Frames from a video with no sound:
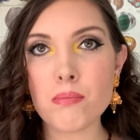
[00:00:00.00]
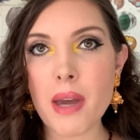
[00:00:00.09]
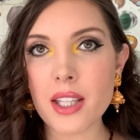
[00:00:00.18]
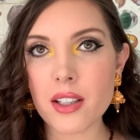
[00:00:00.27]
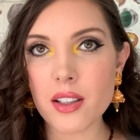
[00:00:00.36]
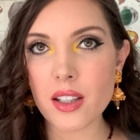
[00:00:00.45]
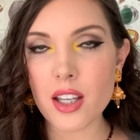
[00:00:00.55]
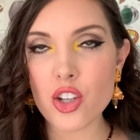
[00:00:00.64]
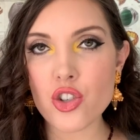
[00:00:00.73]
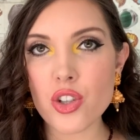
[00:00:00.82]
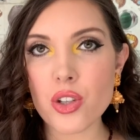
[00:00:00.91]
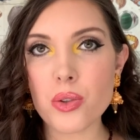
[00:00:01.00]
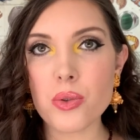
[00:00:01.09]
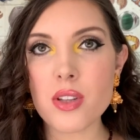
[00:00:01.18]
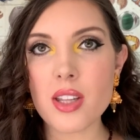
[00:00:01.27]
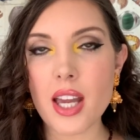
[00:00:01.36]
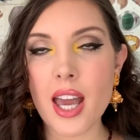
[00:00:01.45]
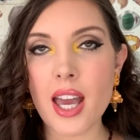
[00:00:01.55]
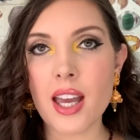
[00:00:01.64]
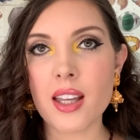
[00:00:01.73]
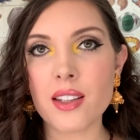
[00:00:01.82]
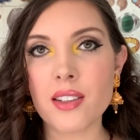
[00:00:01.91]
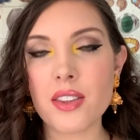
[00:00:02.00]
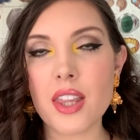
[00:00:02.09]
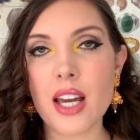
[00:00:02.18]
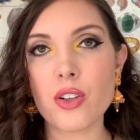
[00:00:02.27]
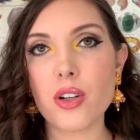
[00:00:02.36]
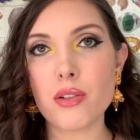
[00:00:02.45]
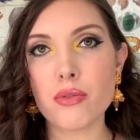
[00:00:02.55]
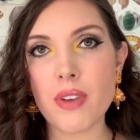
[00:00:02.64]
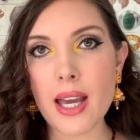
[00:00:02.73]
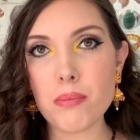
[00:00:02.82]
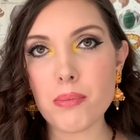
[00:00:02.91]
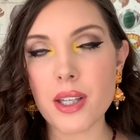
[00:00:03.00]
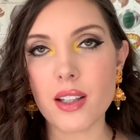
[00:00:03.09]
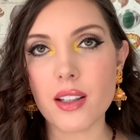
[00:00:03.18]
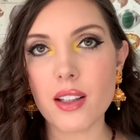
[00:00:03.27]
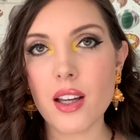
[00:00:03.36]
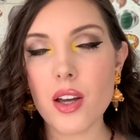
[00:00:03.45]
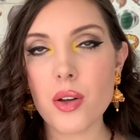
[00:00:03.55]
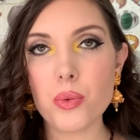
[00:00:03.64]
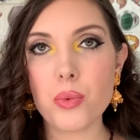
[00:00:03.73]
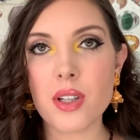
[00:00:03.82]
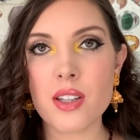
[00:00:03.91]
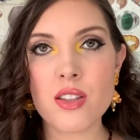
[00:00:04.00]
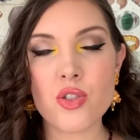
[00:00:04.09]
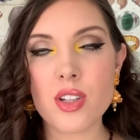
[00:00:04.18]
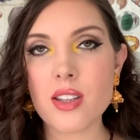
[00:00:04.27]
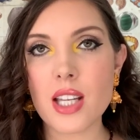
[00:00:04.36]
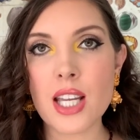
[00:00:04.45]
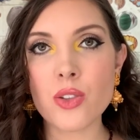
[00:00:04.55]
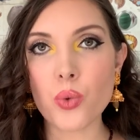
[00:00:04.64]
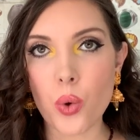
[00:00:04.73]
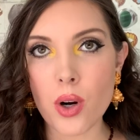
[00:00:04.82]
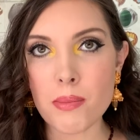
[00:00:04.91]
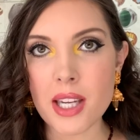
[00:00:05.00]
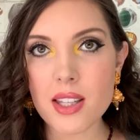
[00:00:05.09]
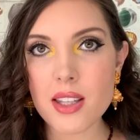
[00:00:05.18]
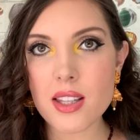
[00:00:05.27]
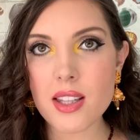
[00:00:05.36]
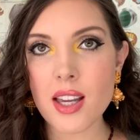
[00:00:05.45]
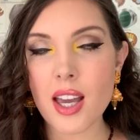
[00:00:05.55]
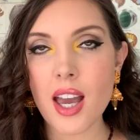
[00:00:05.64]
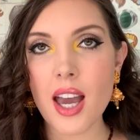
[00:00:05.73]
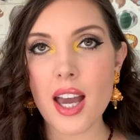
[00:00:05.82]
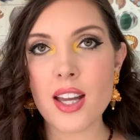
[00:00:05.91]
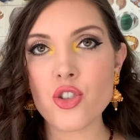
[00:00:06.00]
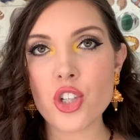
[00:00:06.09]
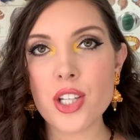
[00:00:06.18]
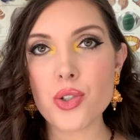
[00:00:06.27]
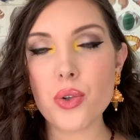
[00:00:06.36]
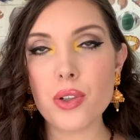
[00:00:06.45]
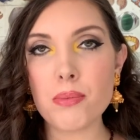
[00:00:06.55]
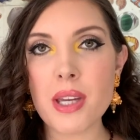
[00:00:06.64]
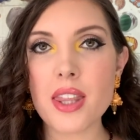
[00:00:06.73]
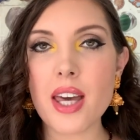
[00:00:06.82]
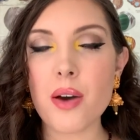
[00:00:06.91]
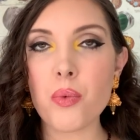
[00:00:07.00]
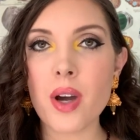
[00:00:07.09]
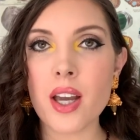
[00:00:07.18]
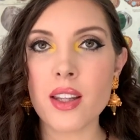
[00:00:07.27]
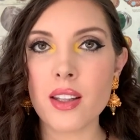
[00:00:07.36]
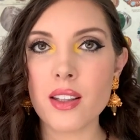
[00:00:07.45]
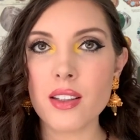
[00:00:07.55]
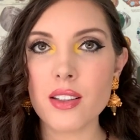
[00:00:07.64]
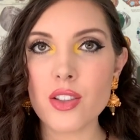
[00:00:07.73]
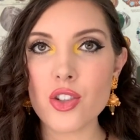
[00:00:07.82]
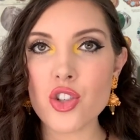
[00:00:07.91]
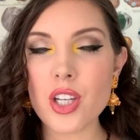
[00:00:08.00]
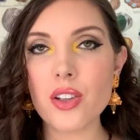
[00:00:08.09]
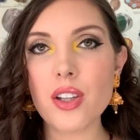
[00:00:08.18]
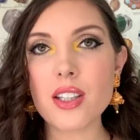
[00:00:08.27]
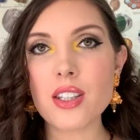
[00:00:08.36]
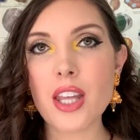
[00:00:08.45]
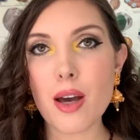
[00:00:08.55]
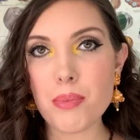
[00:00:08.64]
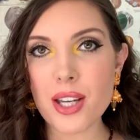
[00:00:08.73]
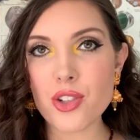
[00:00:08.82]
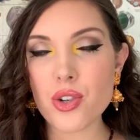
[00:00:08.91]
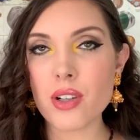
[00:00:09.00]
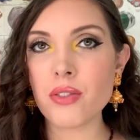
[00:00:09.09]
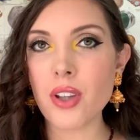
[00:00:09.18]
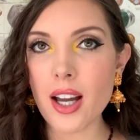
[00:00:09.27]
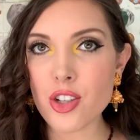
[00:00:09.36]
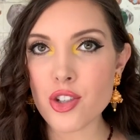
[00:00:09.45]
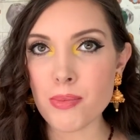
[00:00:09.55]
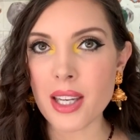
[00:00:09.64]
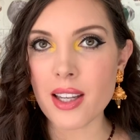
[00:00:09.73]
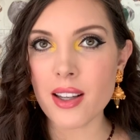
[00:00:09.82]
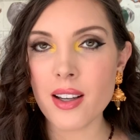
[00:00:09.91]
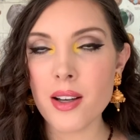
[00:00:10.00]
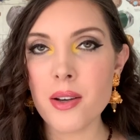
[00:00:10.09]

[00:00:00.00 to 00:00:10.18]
medical issues, and that her vet bill was just enormous. And she told me that when she looked at that picture of Lakshmi,